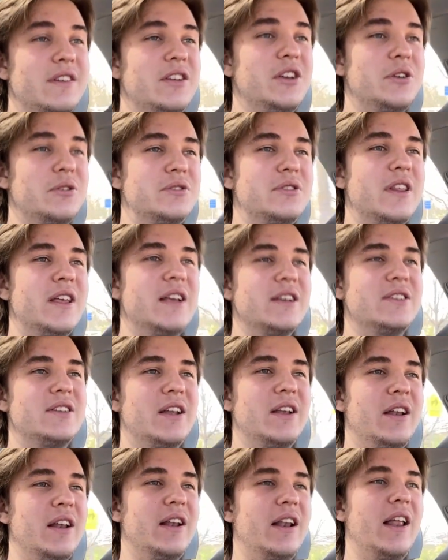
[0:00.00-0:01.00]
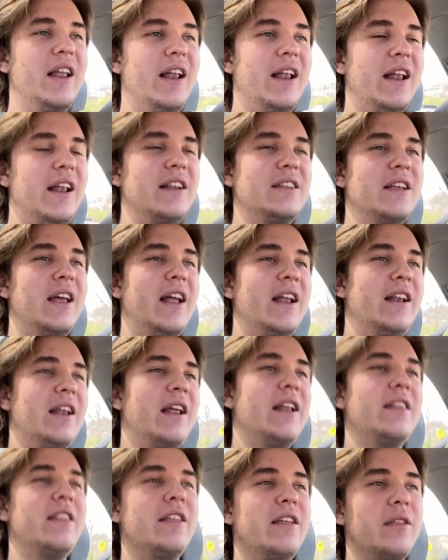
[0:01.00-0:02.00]
use this, and
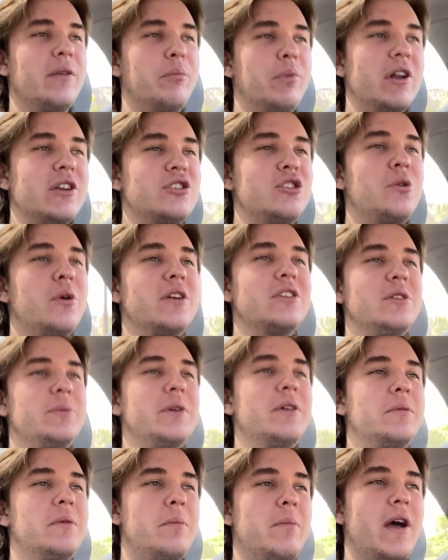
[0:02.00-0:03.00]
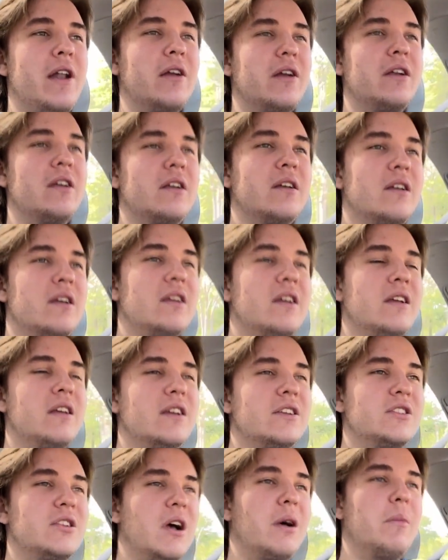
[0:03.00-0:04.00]
the production quality is gonna be a little bit better.
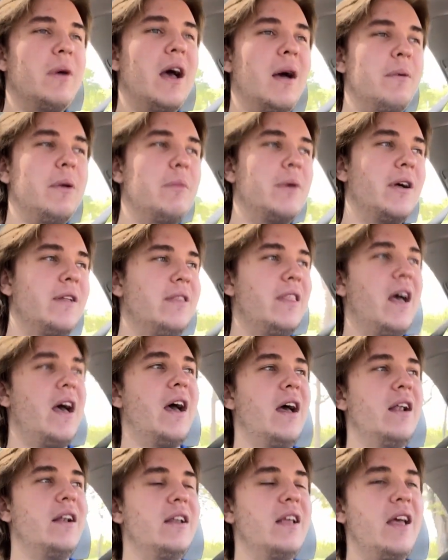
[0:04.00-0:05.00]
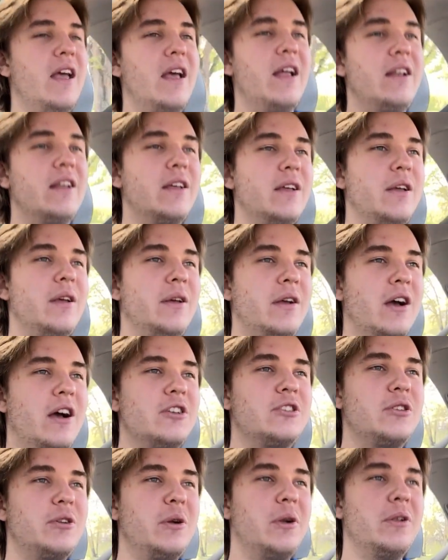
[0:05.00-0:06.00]
So I'm happy about that, and it
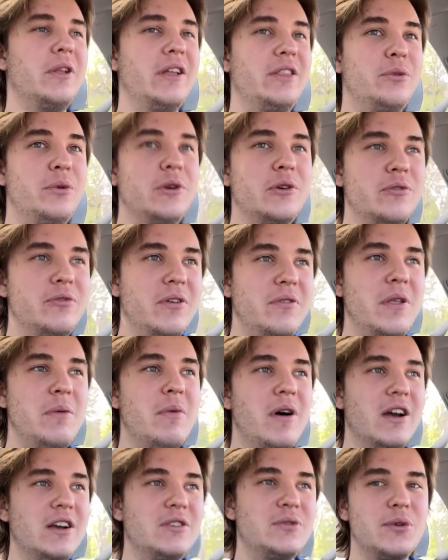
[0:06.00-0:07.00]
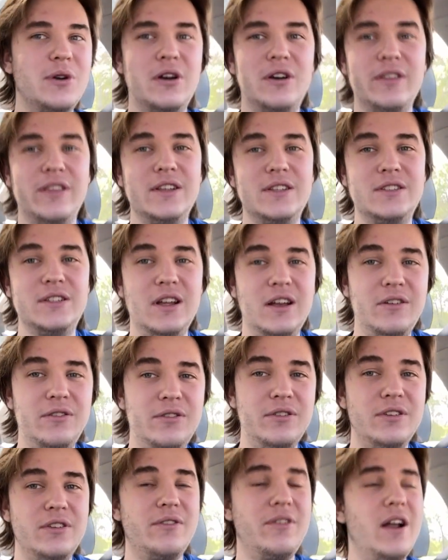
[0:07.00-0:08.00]
costs around like $350 for all this stuff
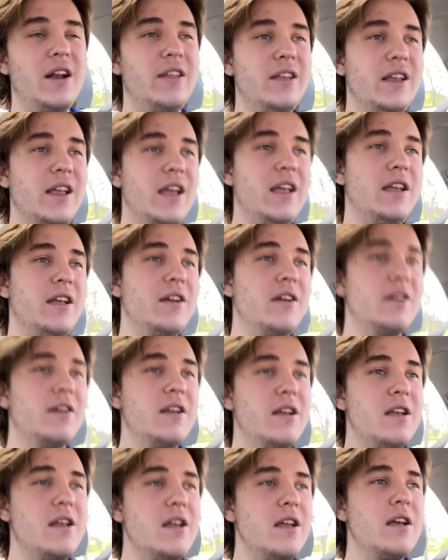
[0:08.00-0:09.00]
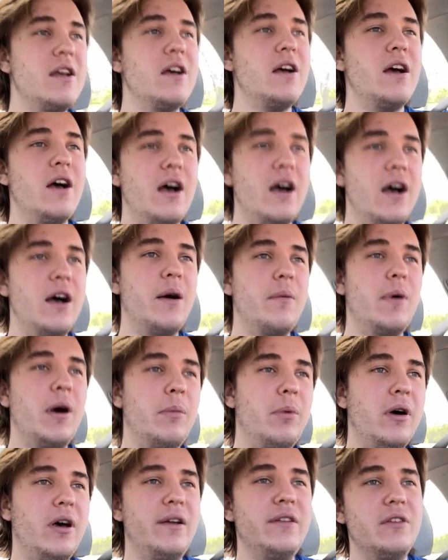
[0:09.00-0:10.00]
to finally get here.
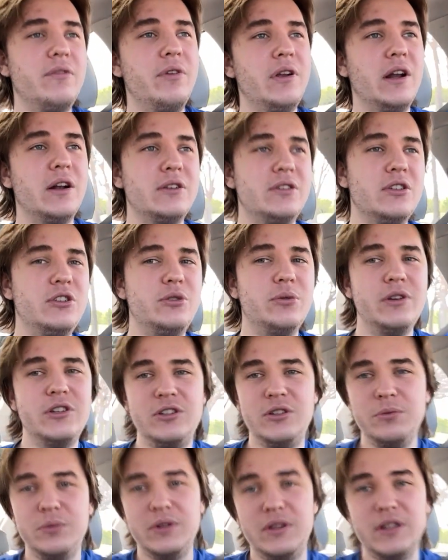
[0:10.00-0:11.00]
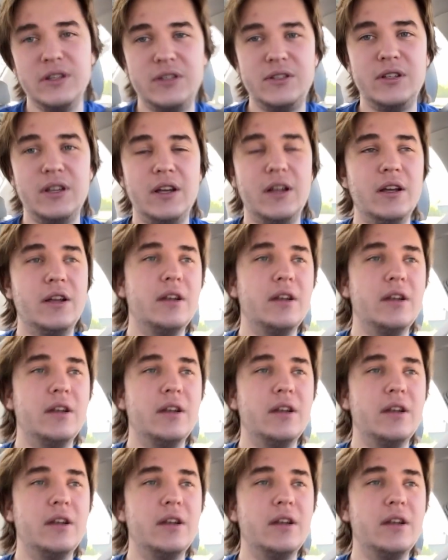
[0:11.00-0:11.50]
I'll probably have to figure out a situation with this